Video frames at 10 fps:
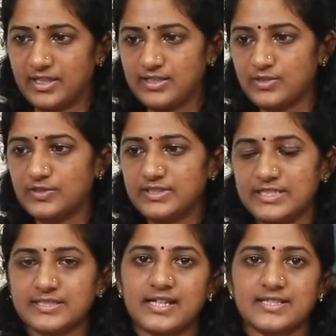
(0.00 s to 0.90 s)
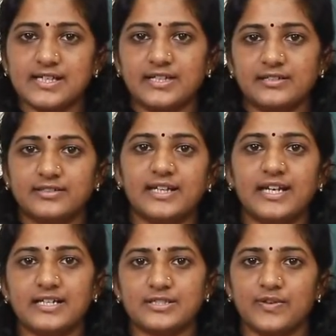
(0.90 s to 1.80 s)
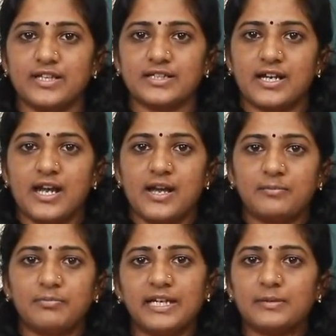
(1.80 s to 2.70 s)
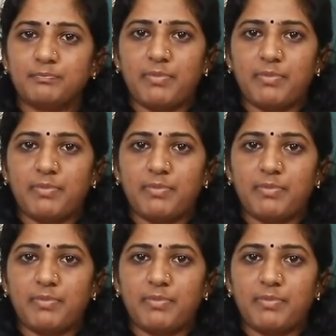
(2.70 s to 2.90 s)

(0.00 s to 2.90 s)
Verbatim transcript: So, this lesson deals with brick